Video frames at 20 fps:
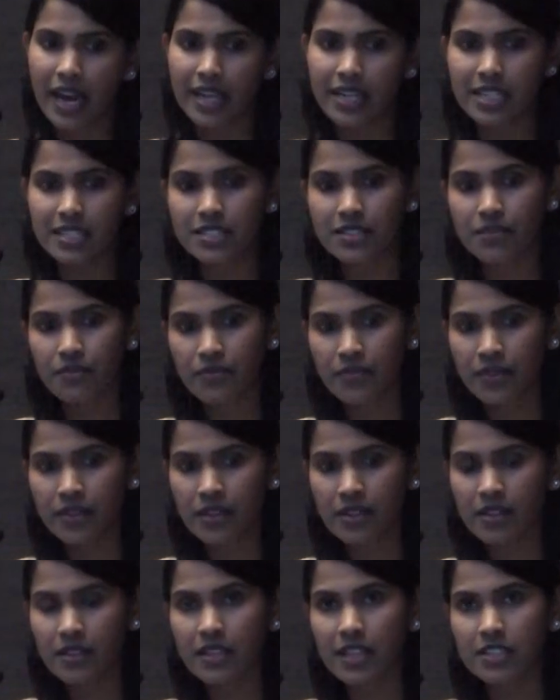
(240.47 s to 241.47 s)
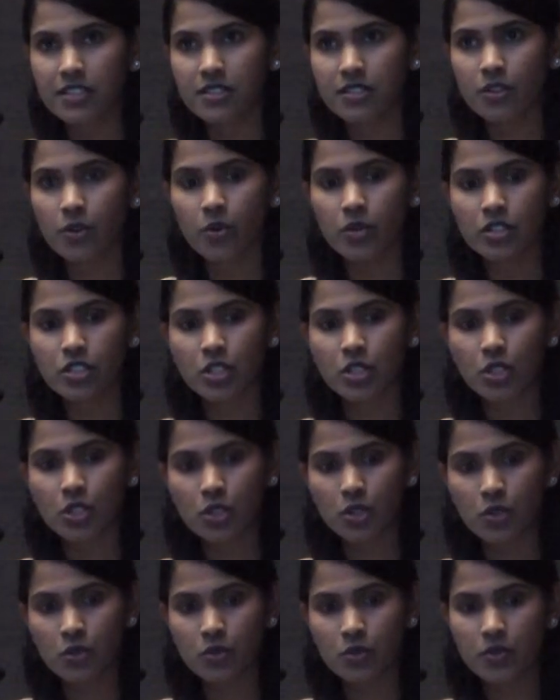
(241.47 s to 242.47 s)
And it's a field that's going to
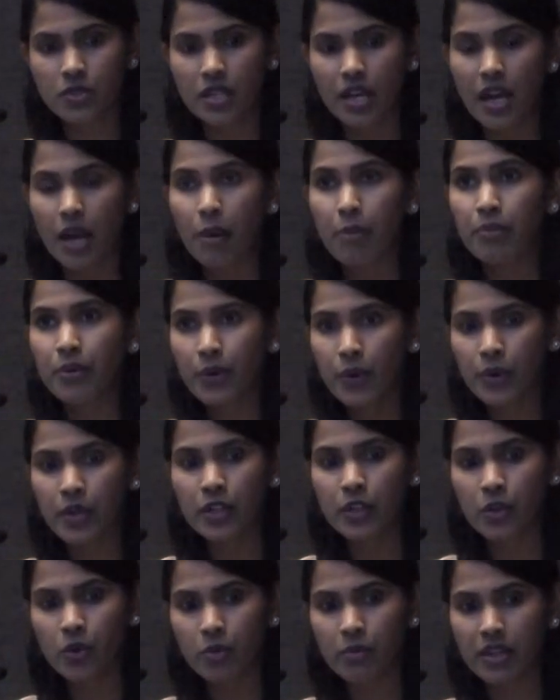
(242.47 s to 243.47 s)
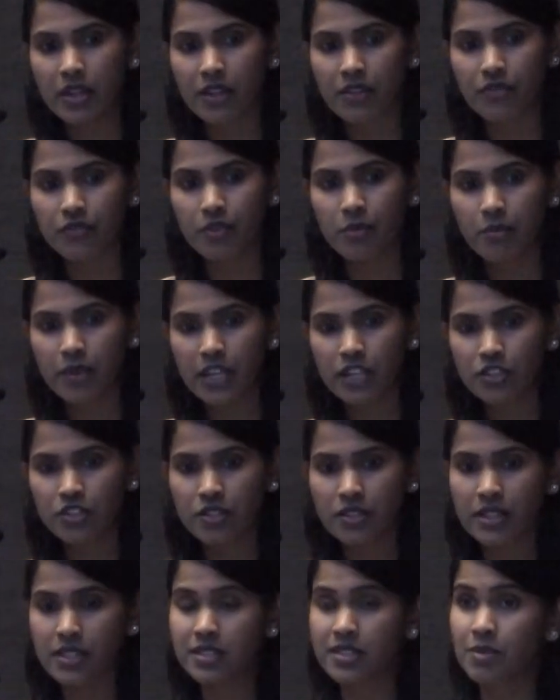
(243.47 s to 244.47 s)
use proteomic
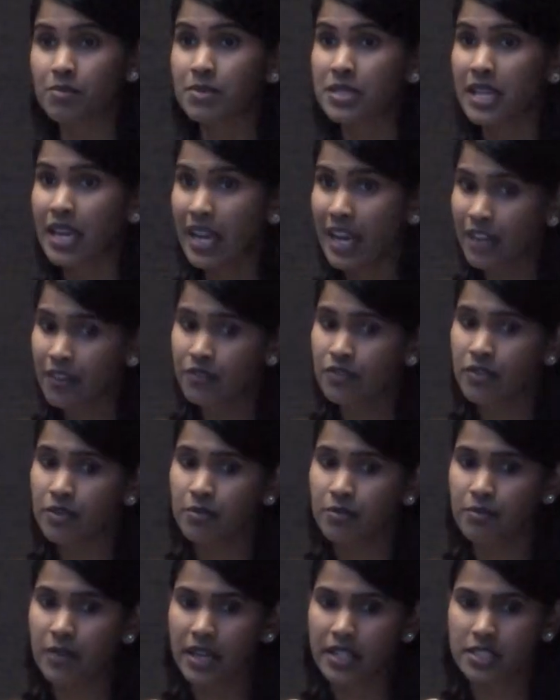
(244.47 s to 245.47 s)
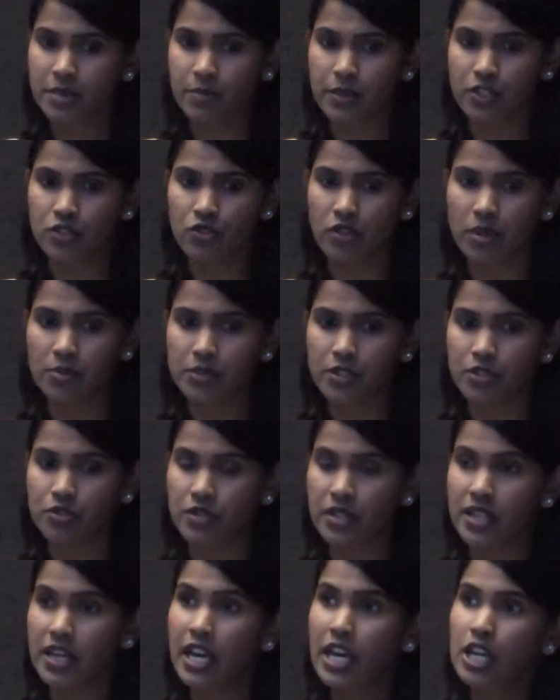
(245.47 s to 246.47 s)
information that's obtained from mass
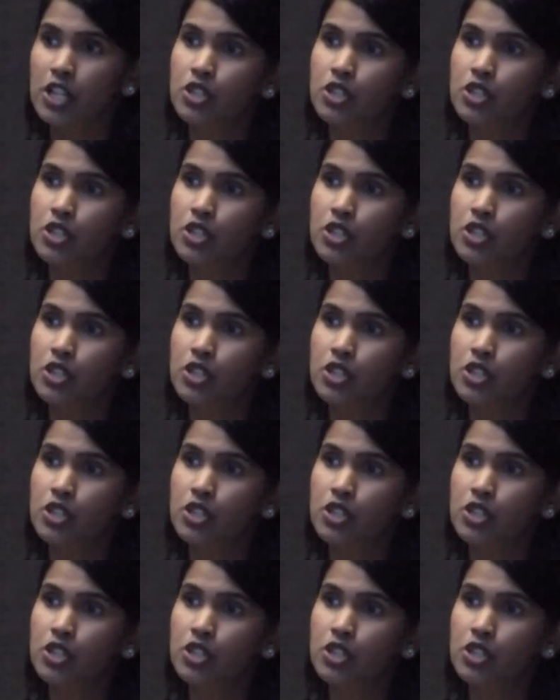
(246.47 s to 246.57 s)
spectrometry